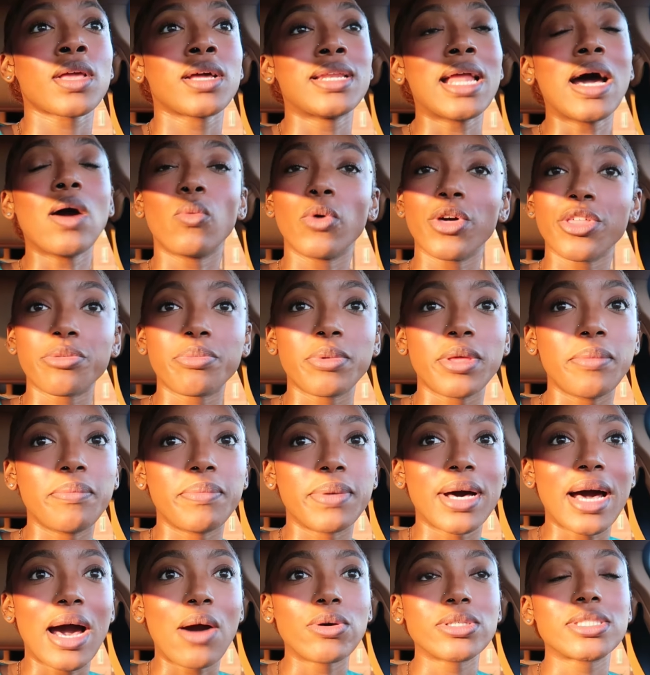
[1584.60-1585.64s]
not with me,
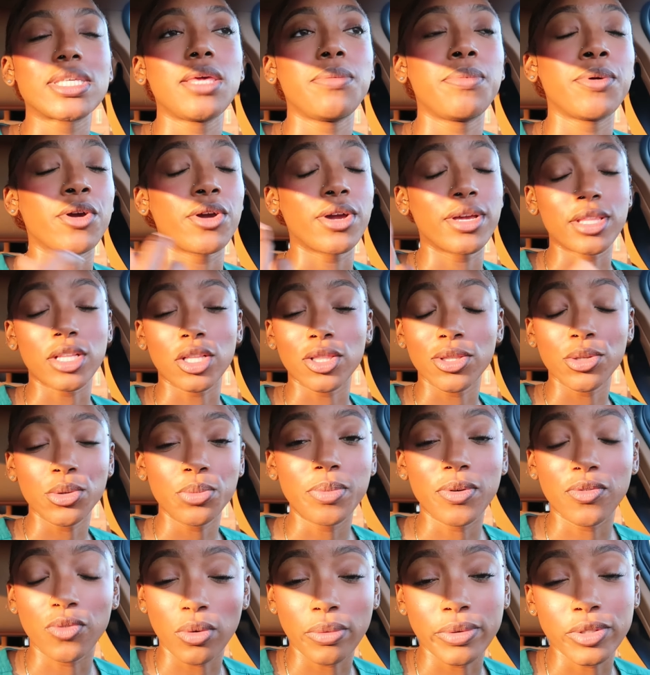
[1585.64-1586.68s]
but I was keeping her in the
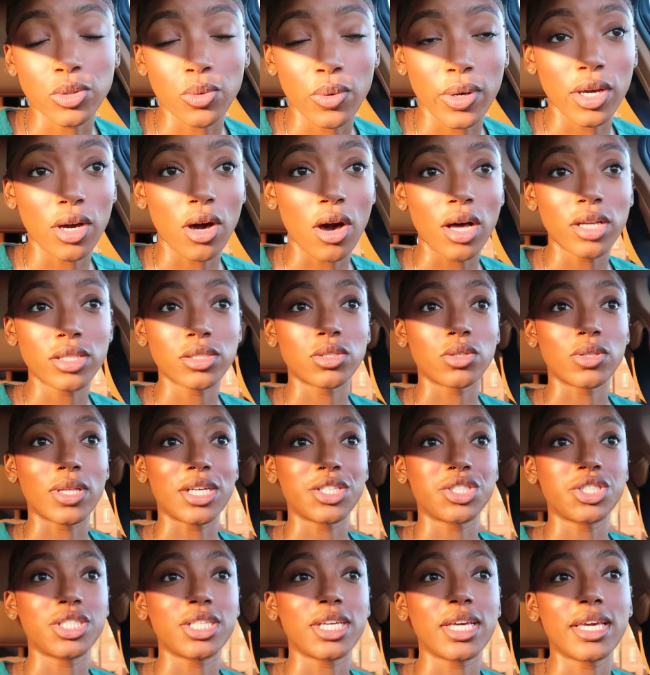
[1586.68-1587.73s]
loop of what was going on so
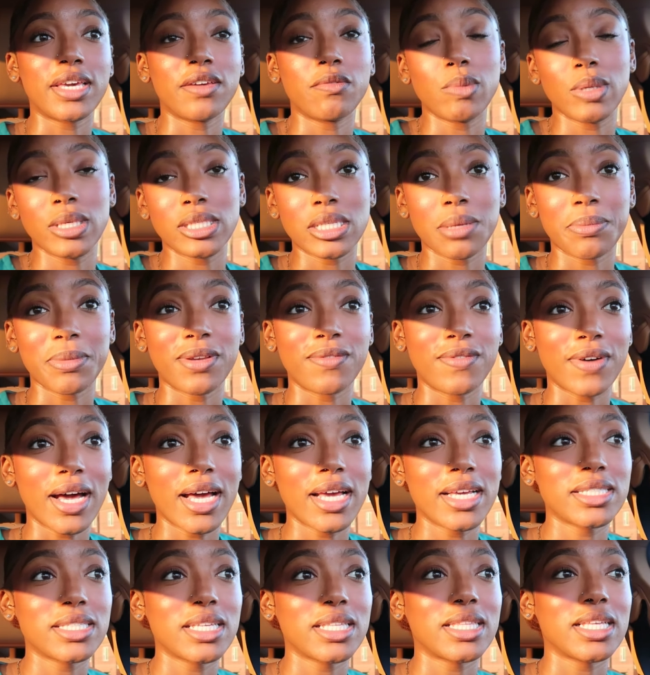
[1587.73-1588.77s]
that she could give me some
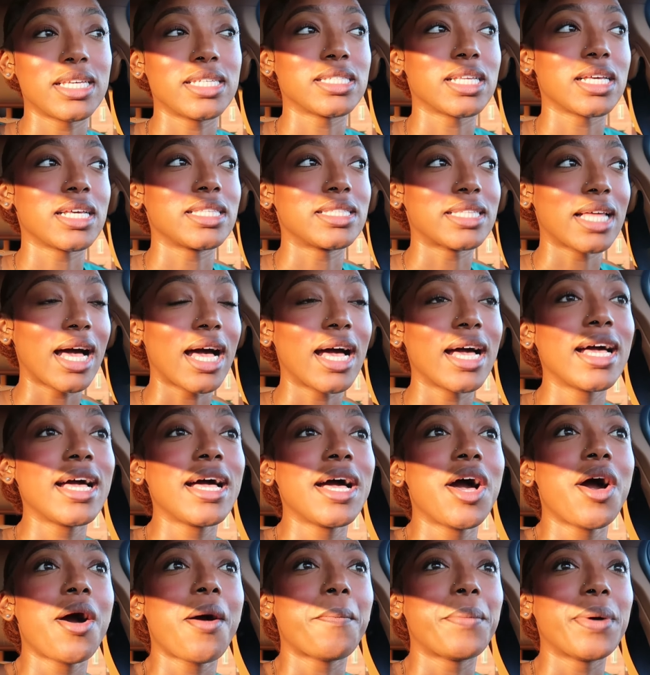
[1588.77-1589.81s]
advice and things like that.
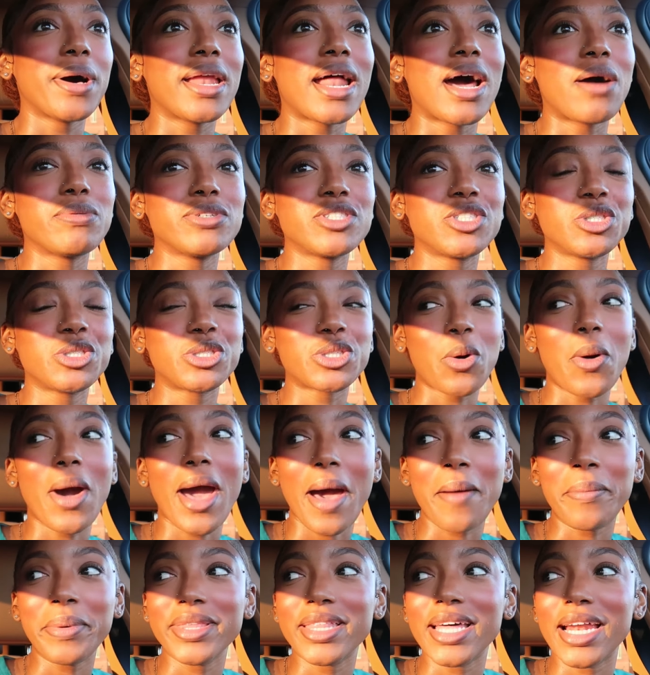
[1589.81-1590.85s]
But I was just so
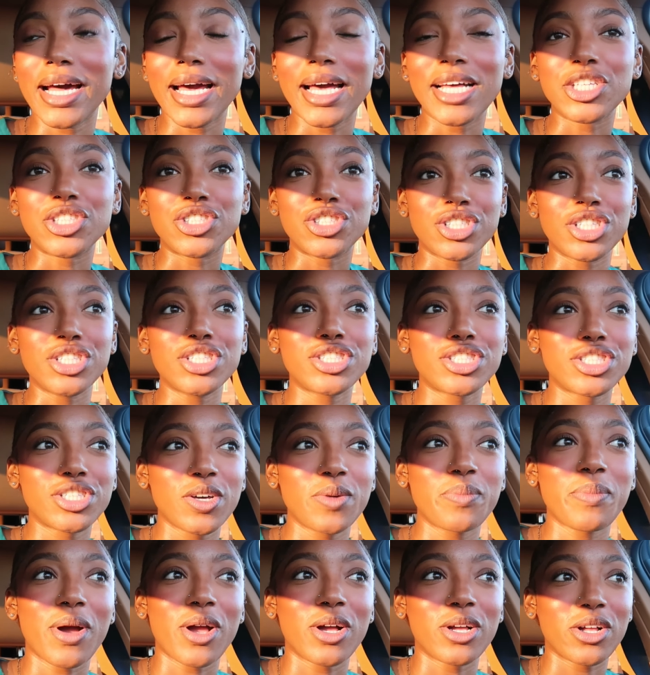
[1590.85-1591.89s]
happy that I had just
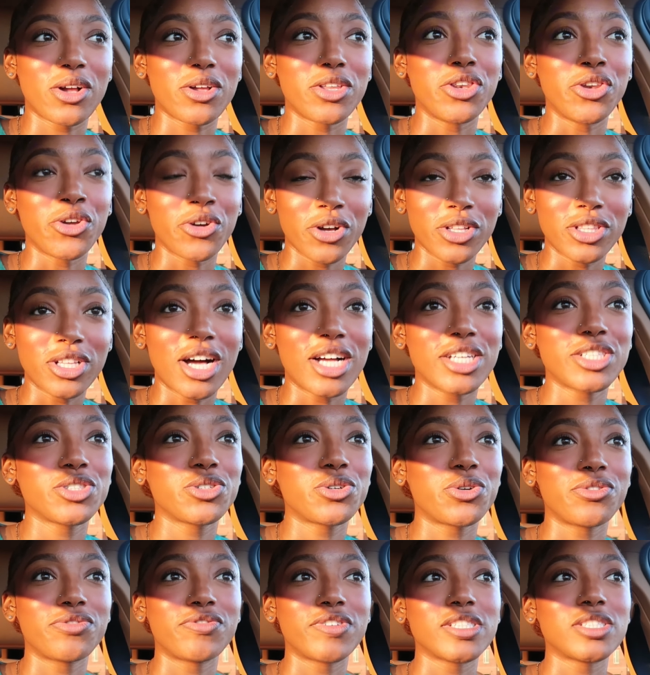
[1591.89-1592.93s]
took my
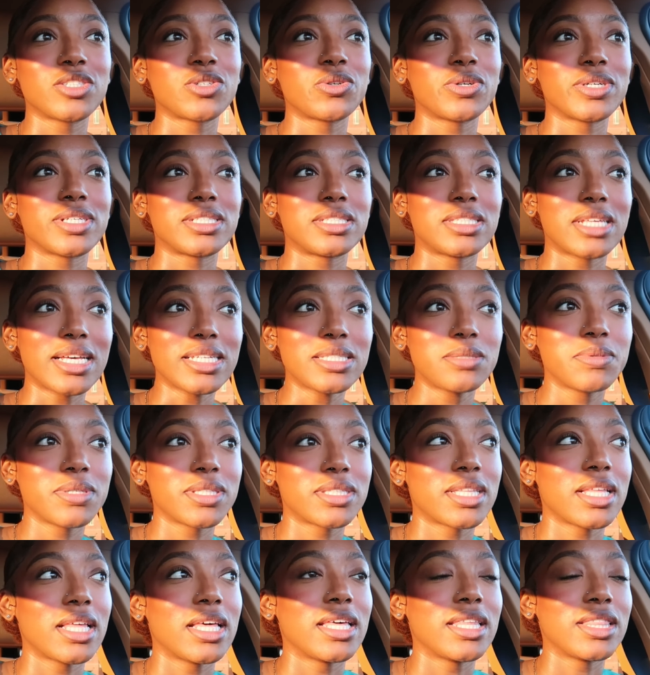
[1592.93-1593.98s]
neurological physical
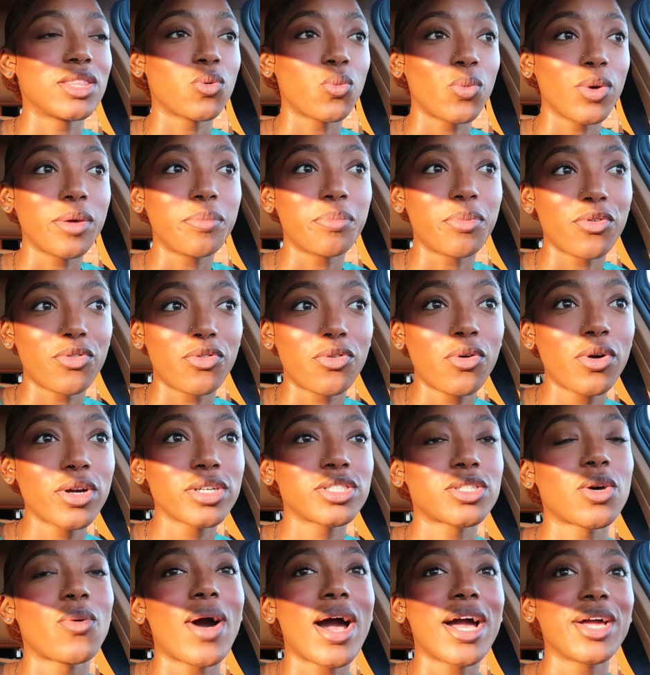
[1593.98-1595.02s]
assessment thing the week
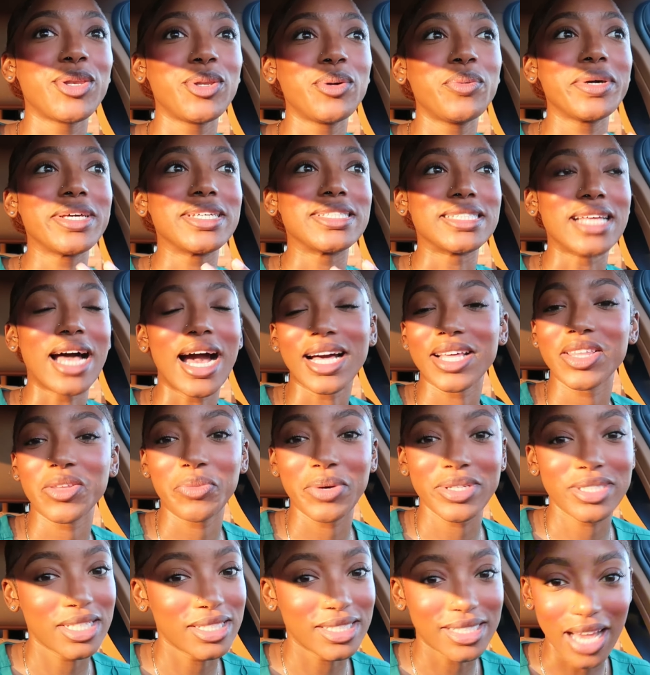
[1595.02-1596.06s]
before, so I knew
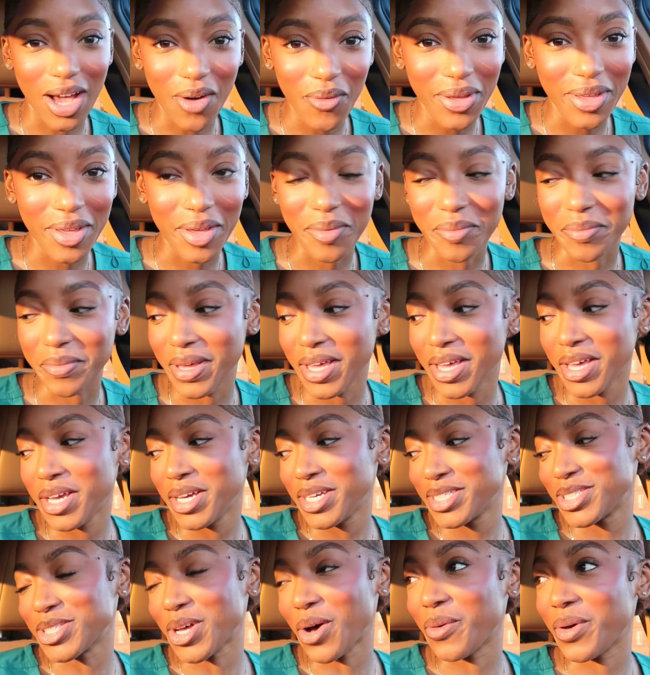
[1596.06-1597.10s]
exactly what to tell him.
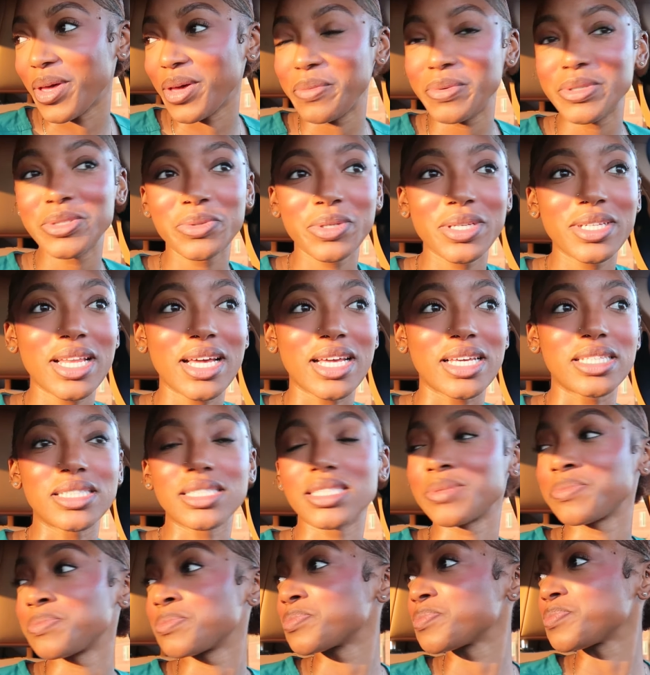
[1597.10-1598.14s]
So it was really
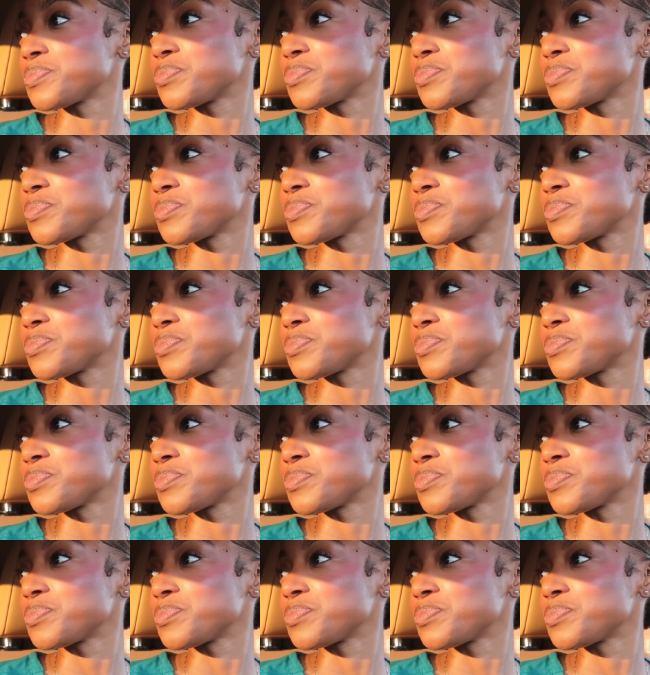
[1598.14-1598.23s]
nice.